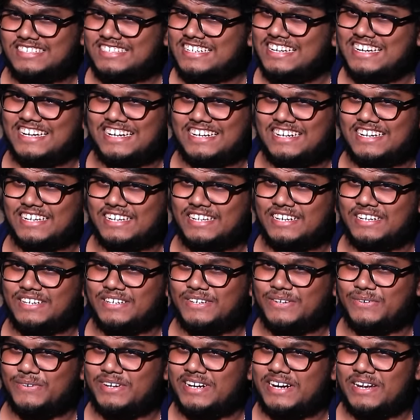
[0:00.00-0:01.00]
later you
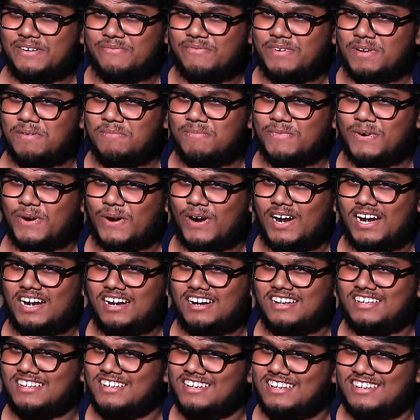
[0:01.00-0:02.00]
did a film called
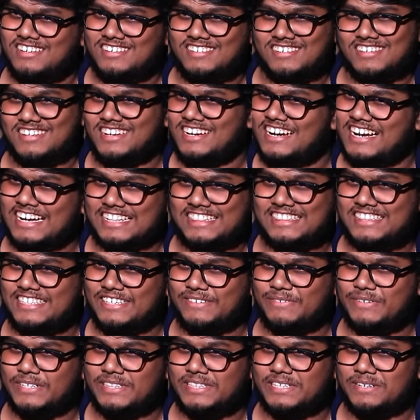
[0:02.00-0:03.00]
Katti
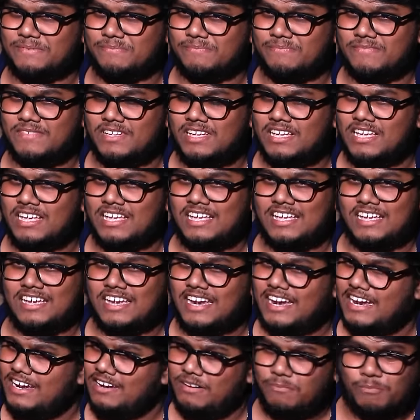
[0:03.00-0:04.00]
with him.
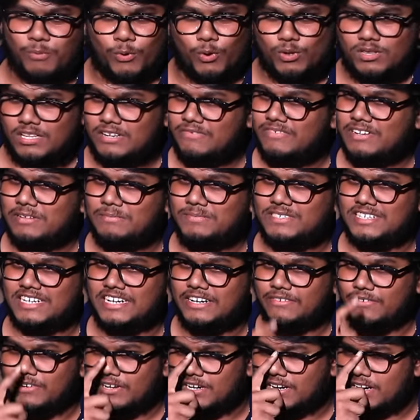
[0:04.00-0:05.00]
Both the films didn't
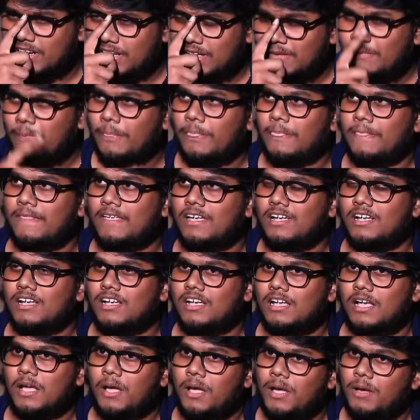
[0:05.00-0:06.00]
work.
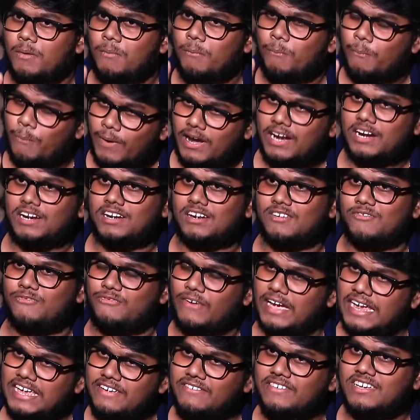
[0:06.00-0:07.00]
But
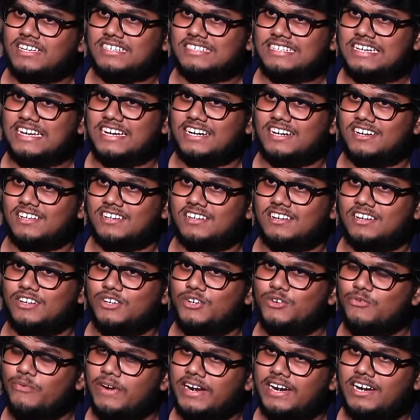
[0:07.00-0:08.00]
5 years later you
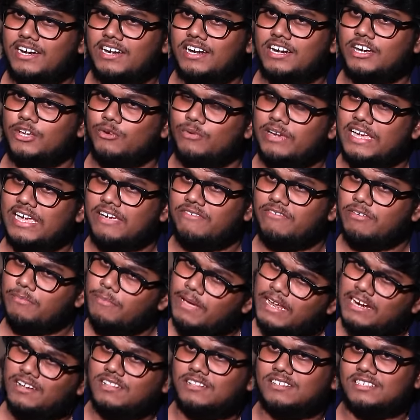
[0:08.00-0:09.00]
went and you gave him
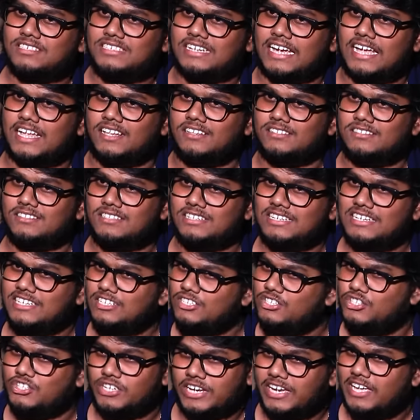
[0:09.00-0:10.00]
another chance in
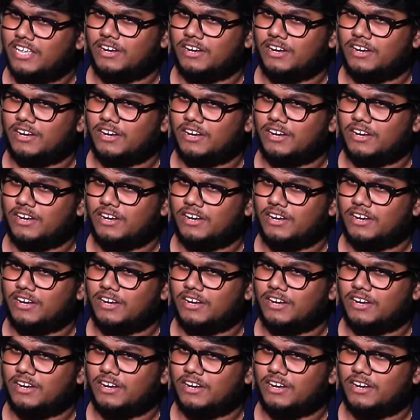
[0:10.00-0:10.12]
Sher.